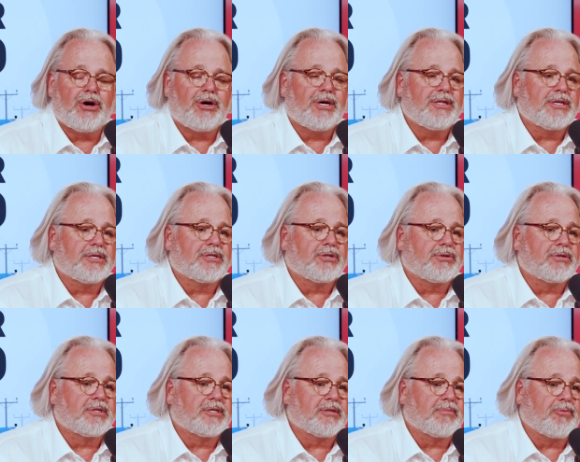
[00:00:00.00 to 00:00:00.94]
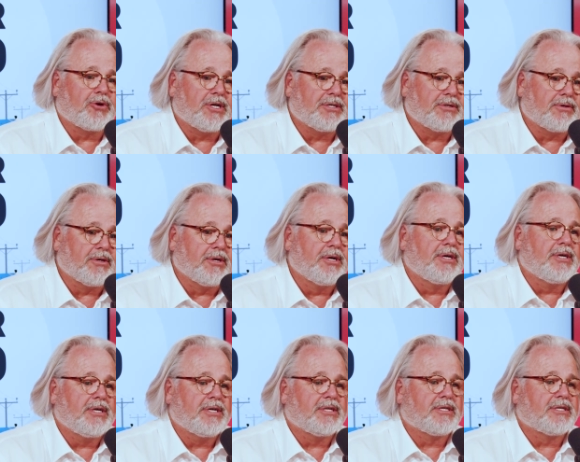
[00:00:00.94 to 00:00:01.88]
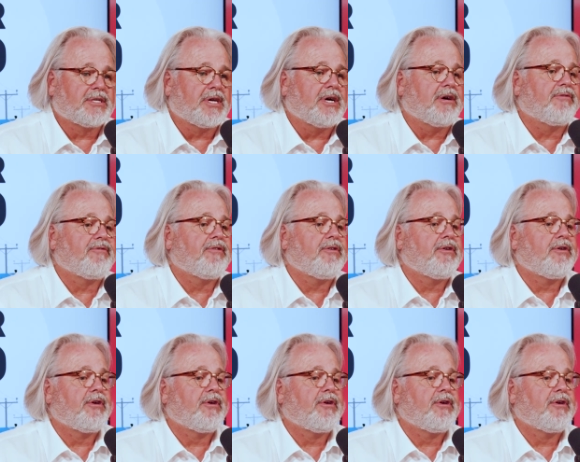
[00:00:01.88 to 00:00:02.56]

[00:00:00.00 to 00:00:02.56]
on the surge suppressor itself.